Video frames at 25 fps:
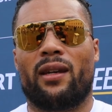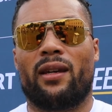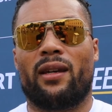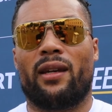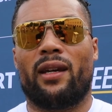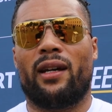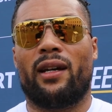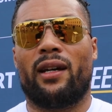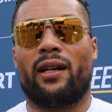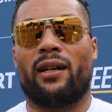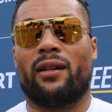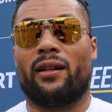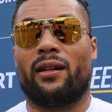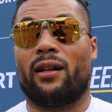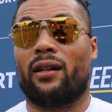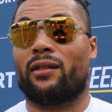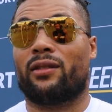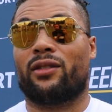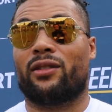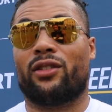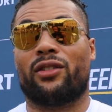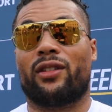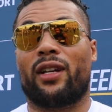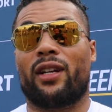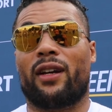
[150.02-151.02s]
yeah, I
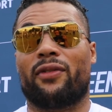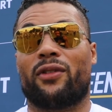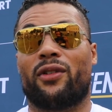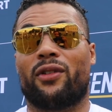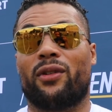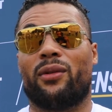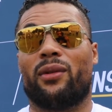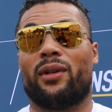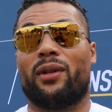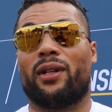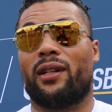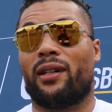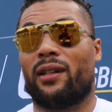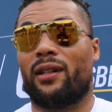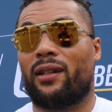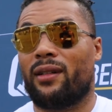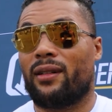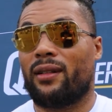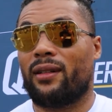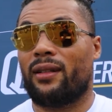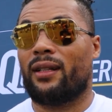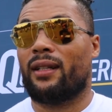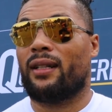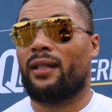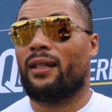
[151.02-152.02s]
just have to uh,
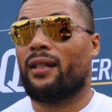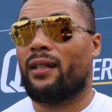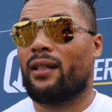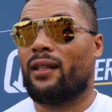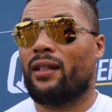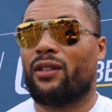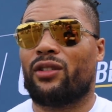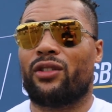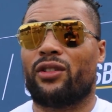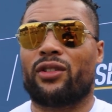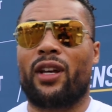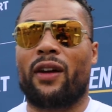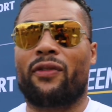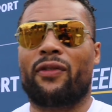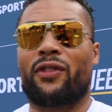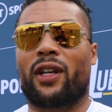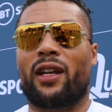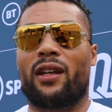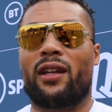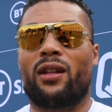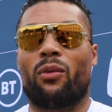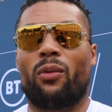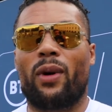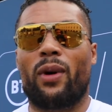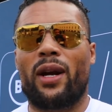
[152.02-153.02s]
just have to
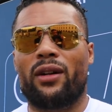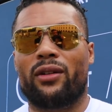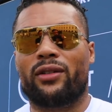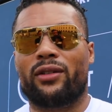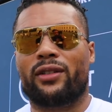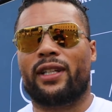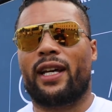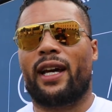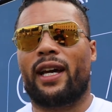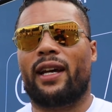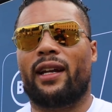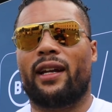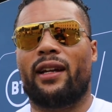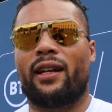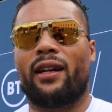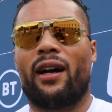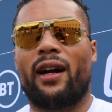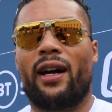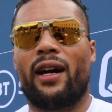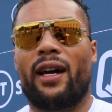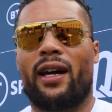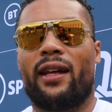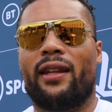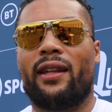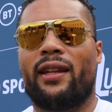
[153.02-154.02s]
get the win on Saturday
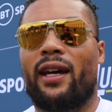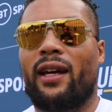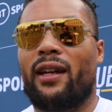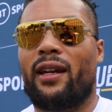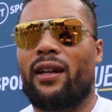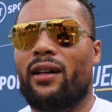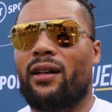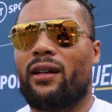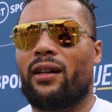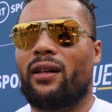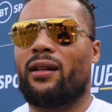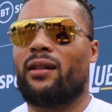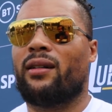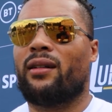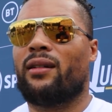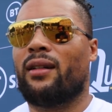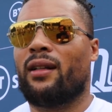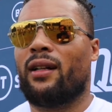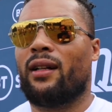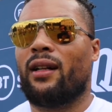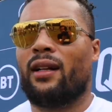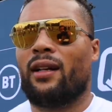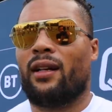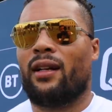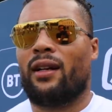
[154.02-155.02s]
night, and then uh,
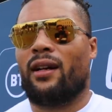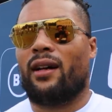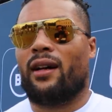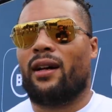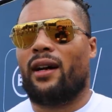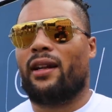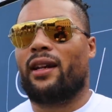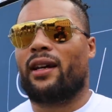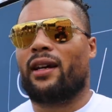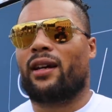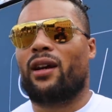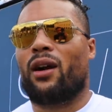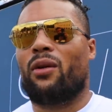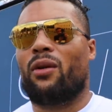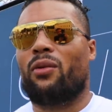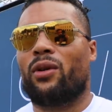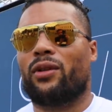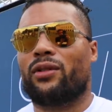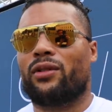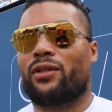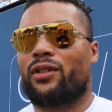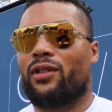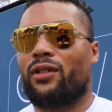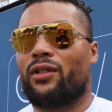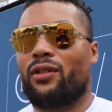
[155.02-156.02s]
and then go
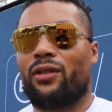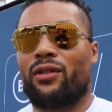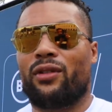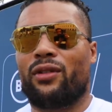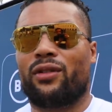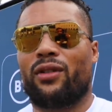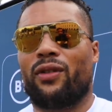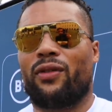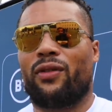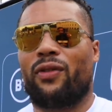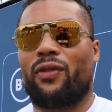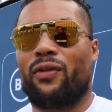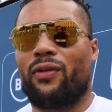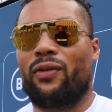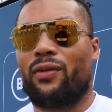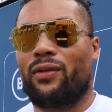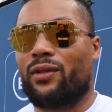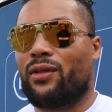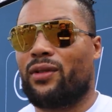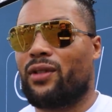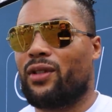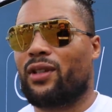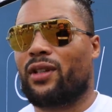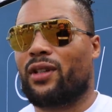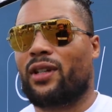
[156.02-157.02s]
on to to
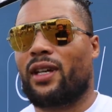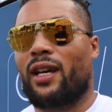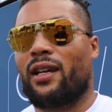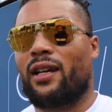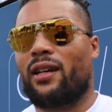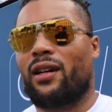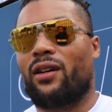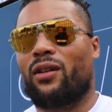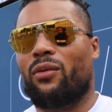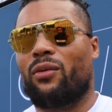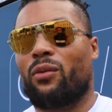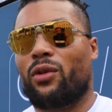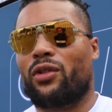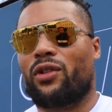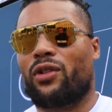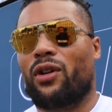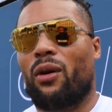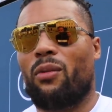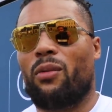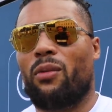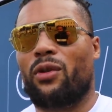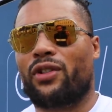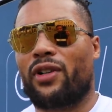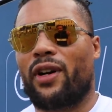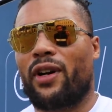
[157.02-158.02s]
to get with
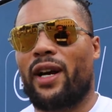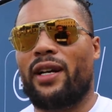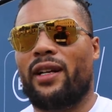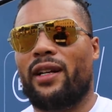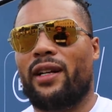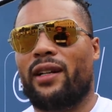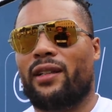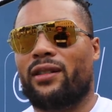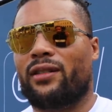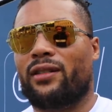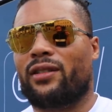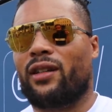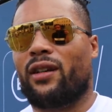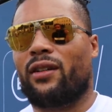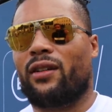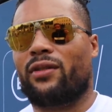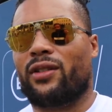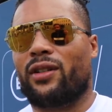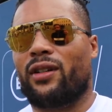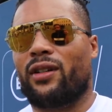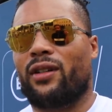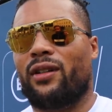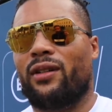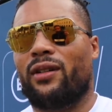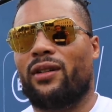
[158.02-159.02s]
training and stuff.
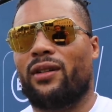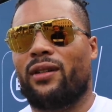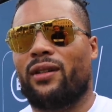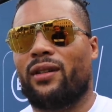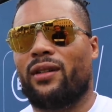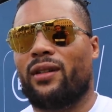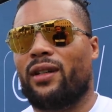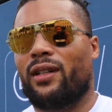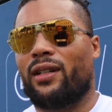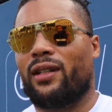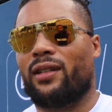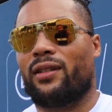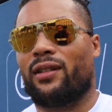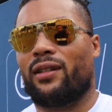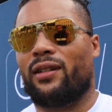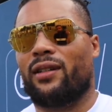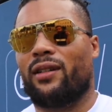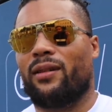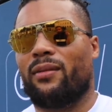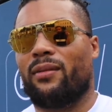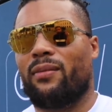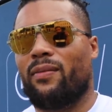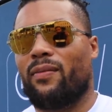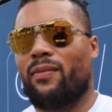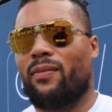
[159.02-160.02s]
So it's,
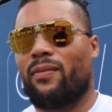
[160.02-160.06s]
uh,